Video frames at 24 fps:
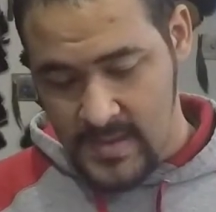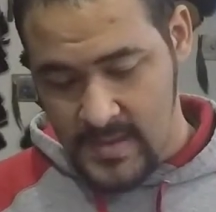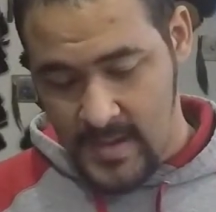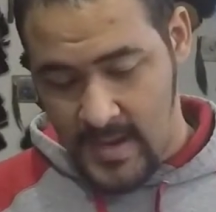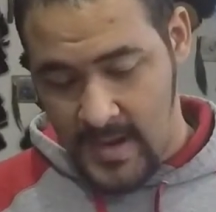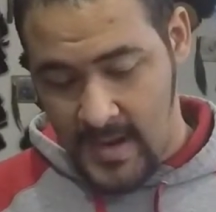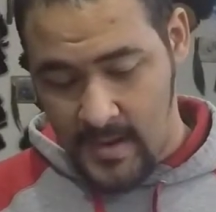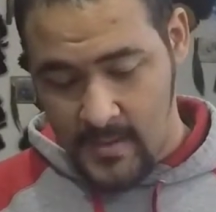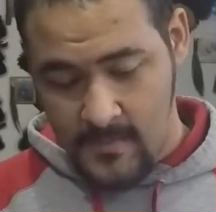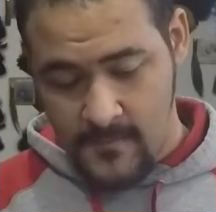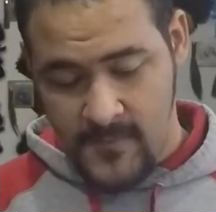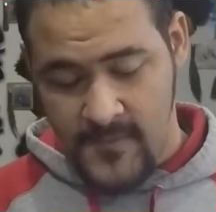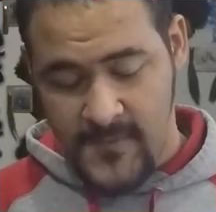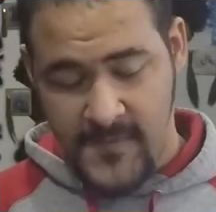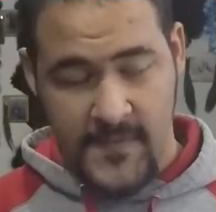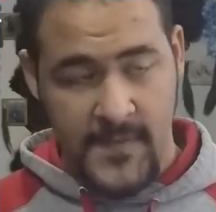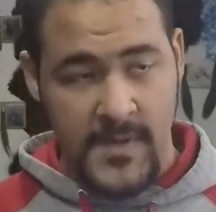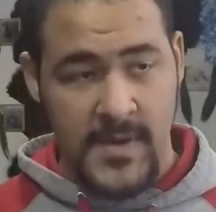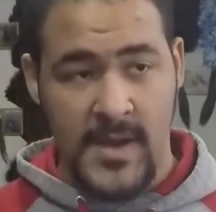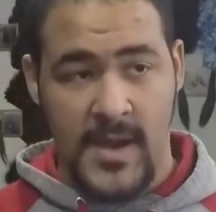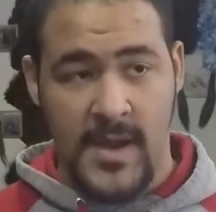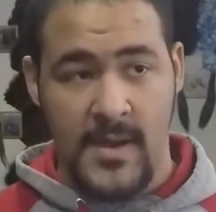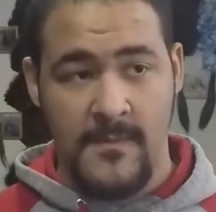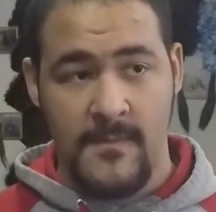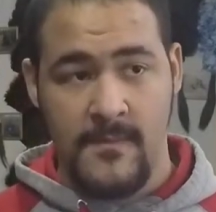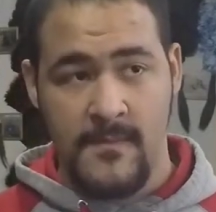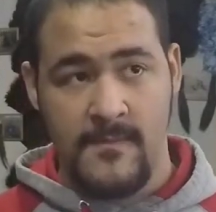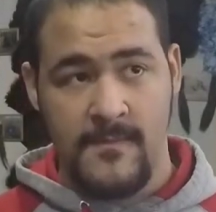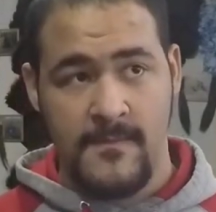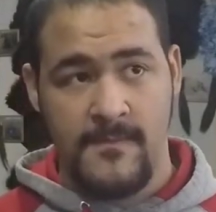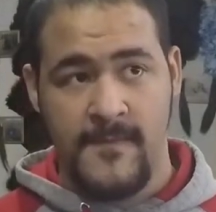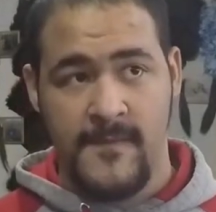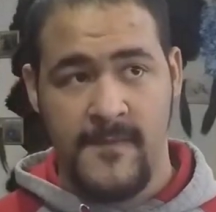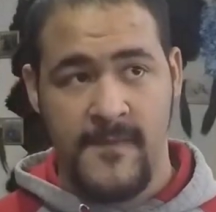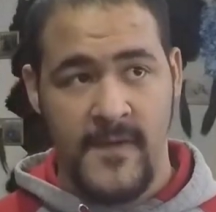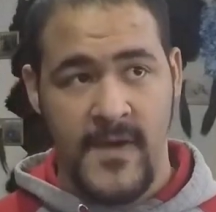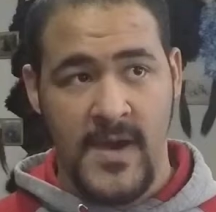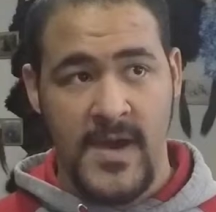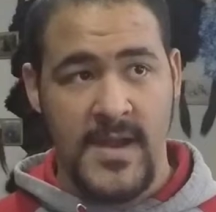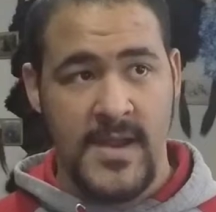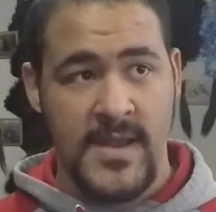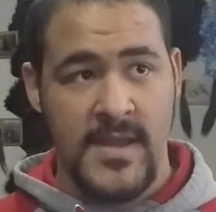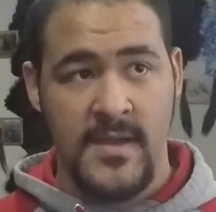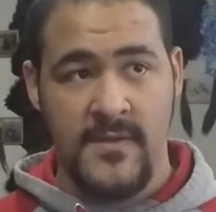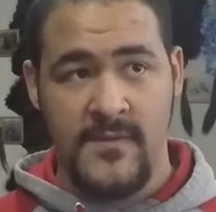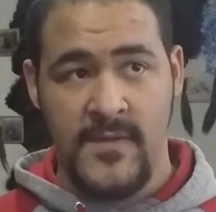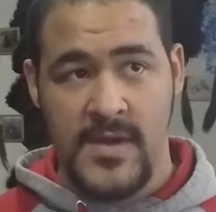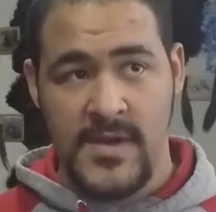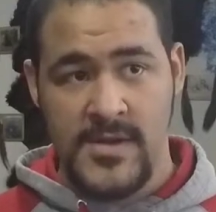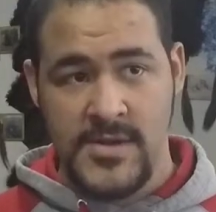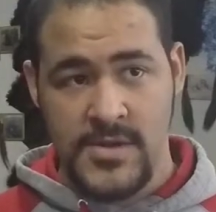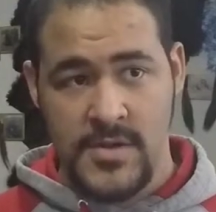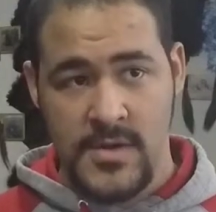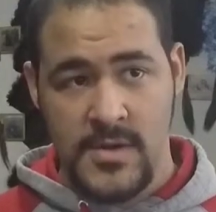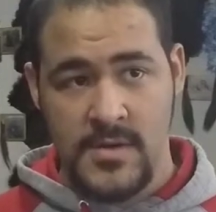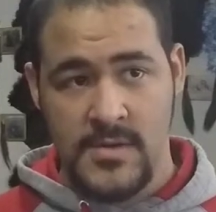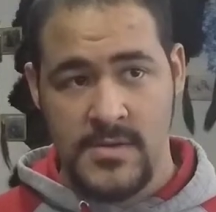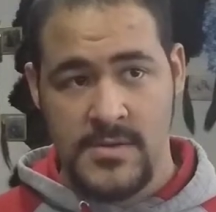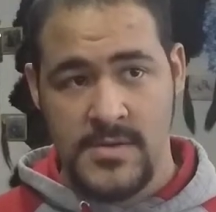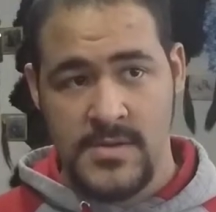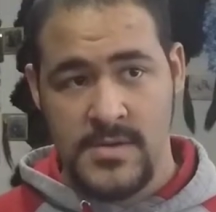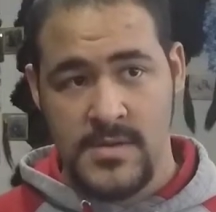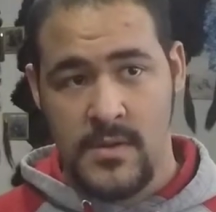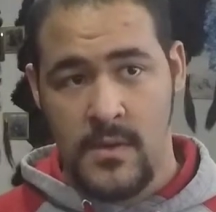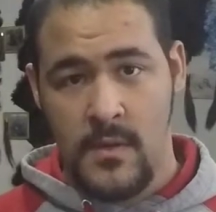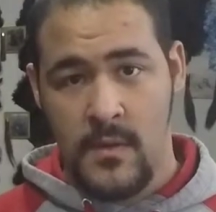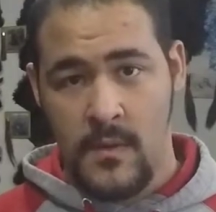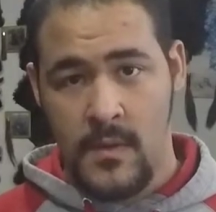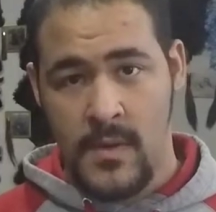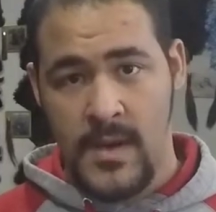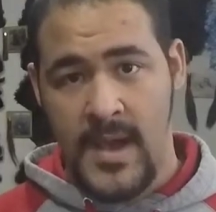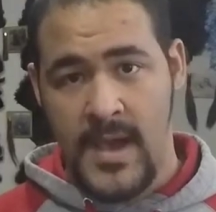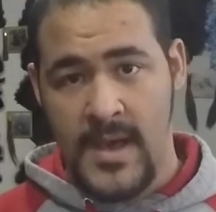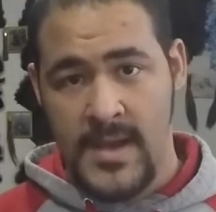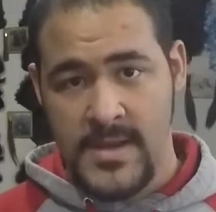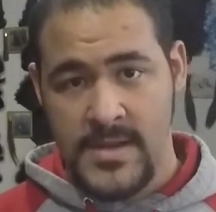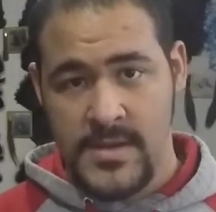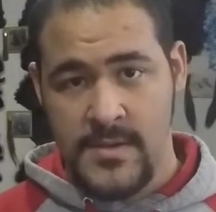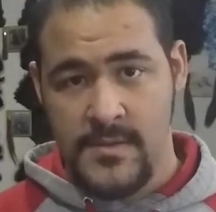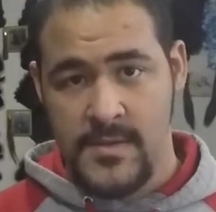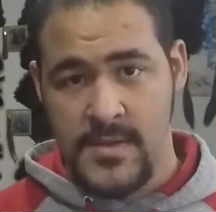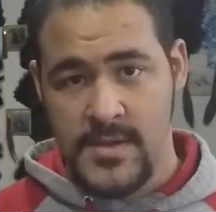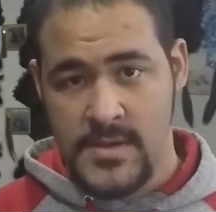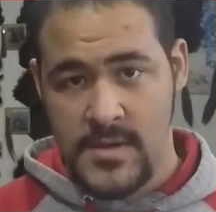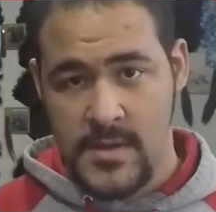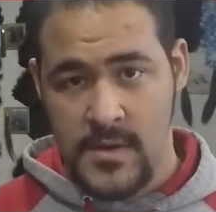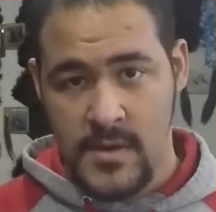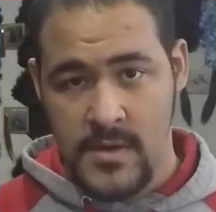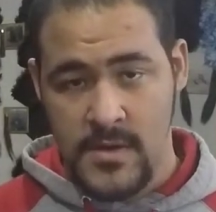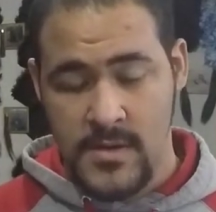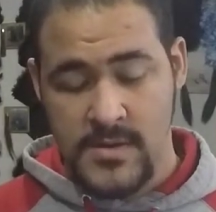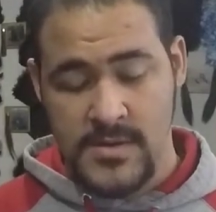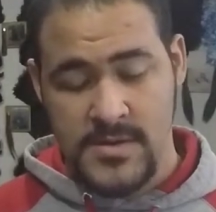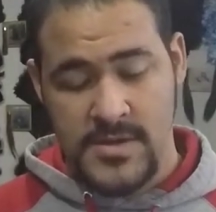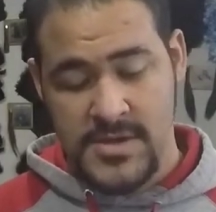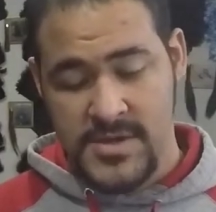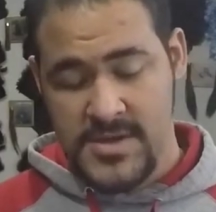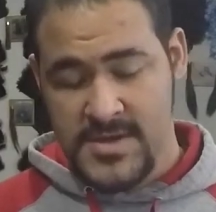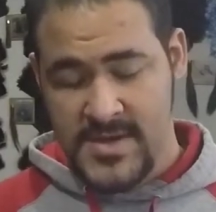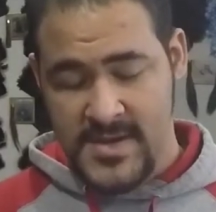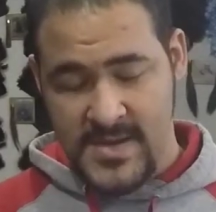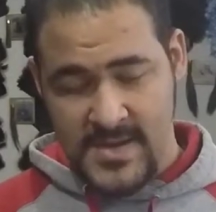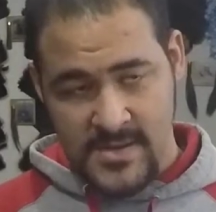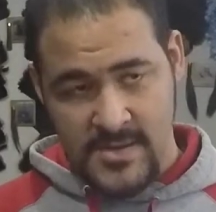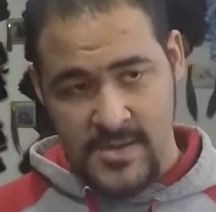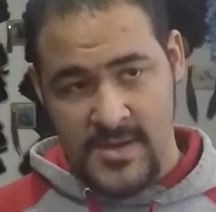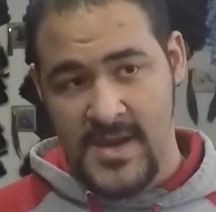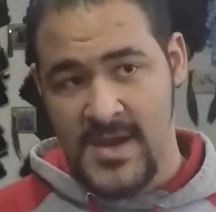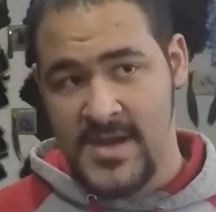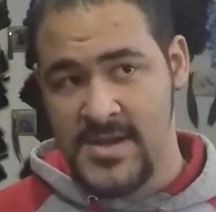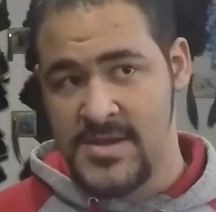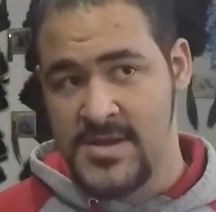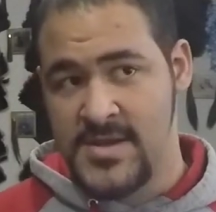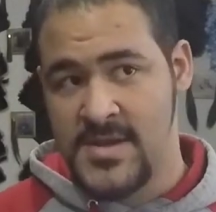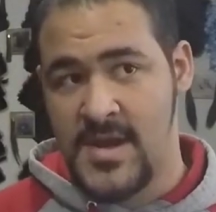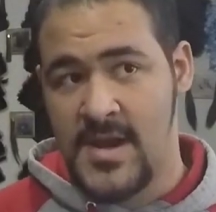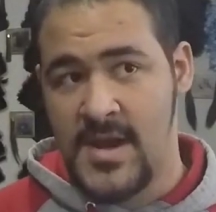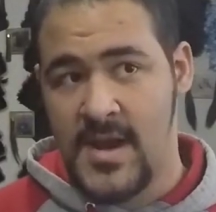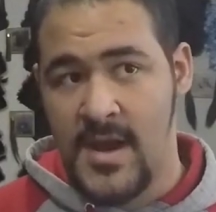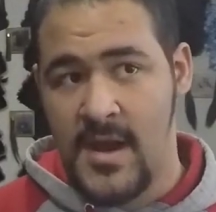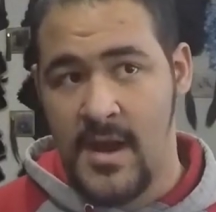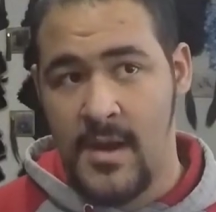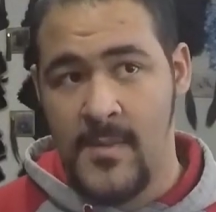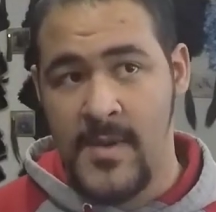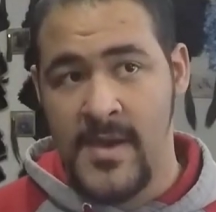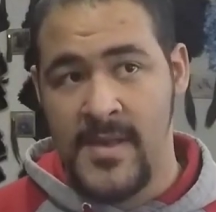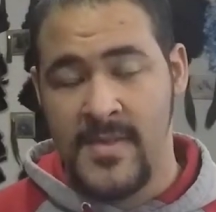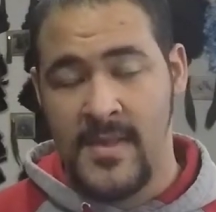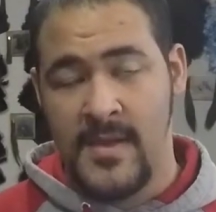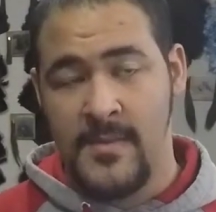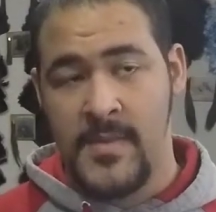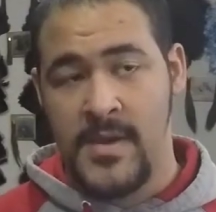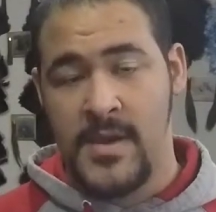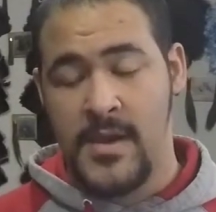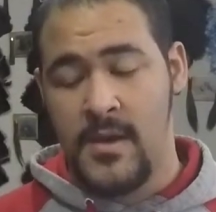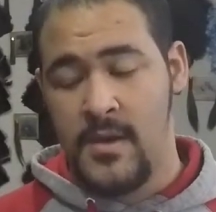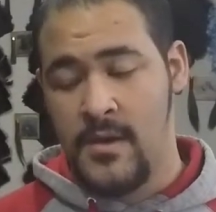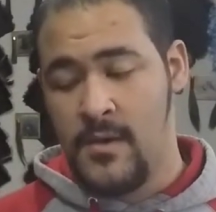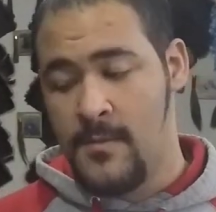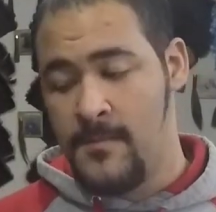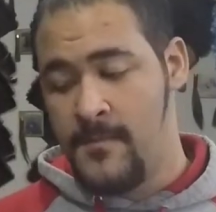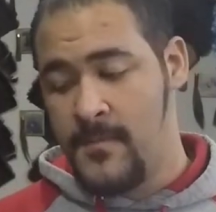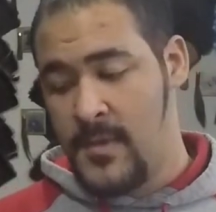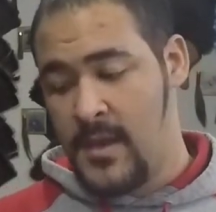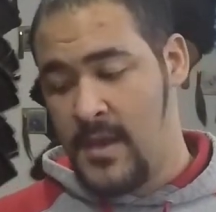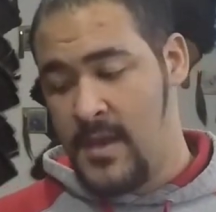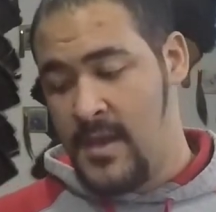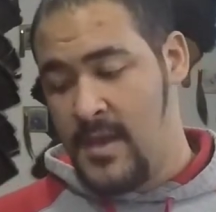I'm fine to give intros on how to do these calls. You guys just gotta comment and let me know.